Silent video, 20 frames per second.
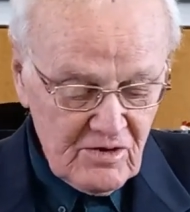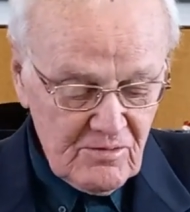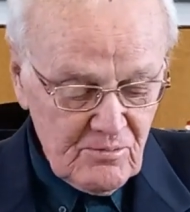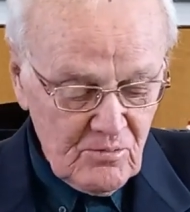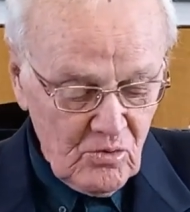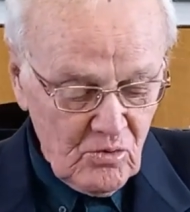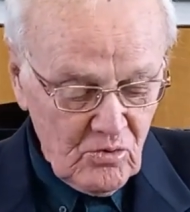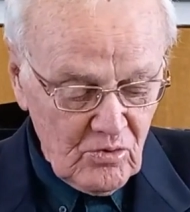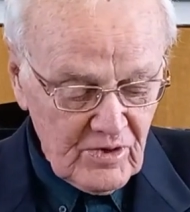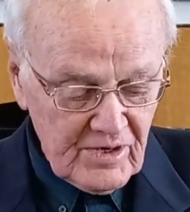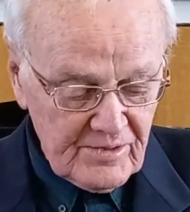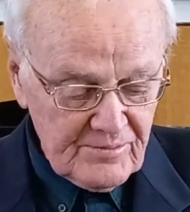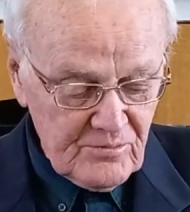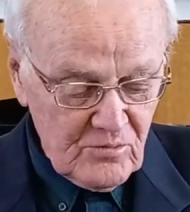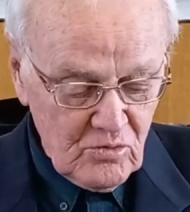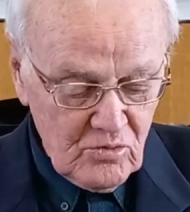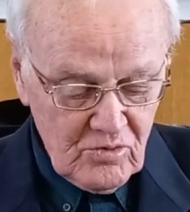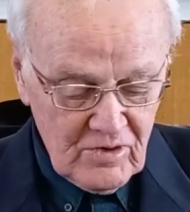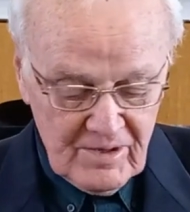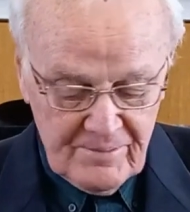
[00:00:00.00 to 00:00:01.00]
more and
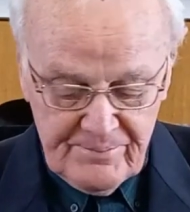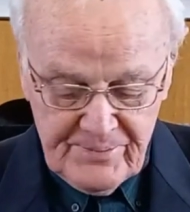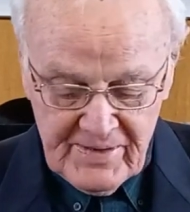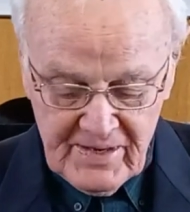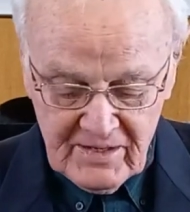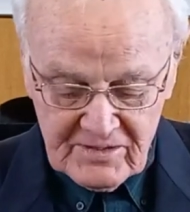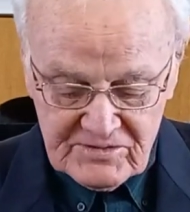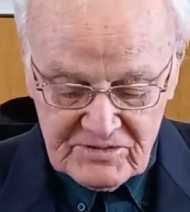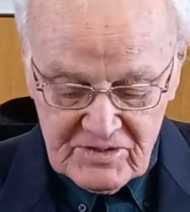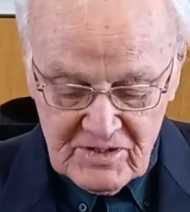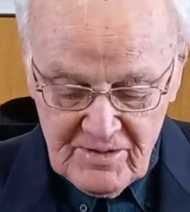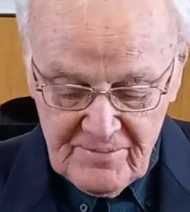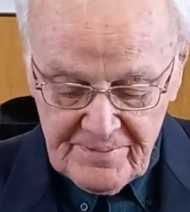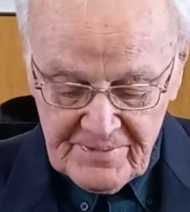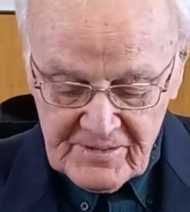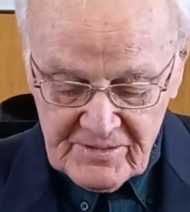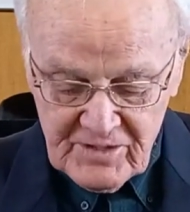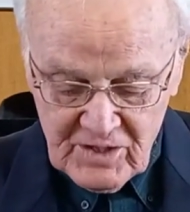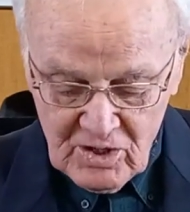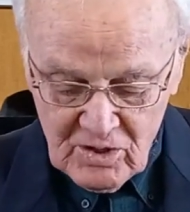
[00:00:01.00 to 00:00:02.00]
more
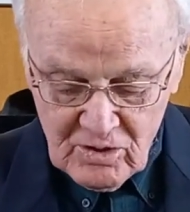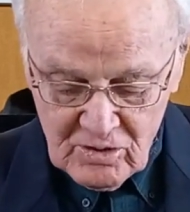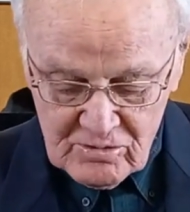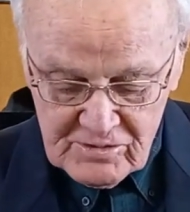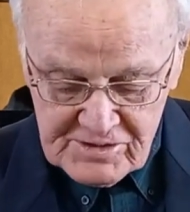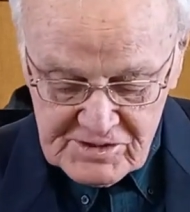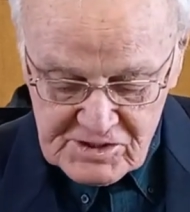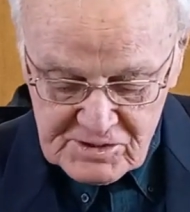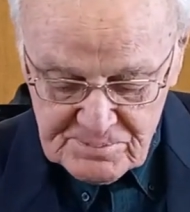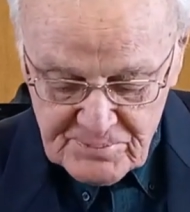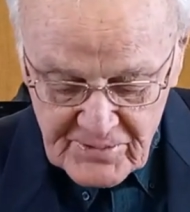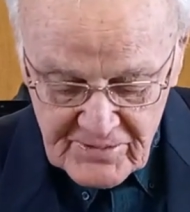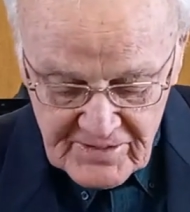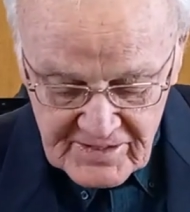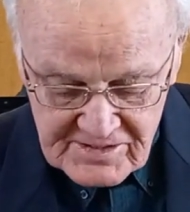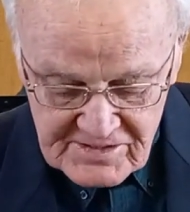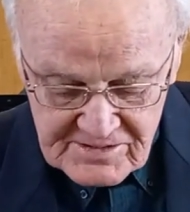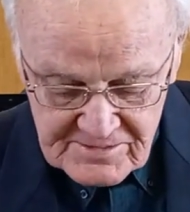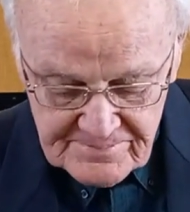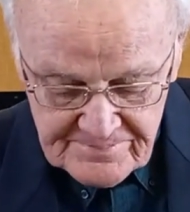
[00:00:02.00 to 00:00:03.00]
about the Holy
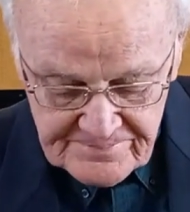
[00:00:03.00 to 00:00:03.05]
Spirit.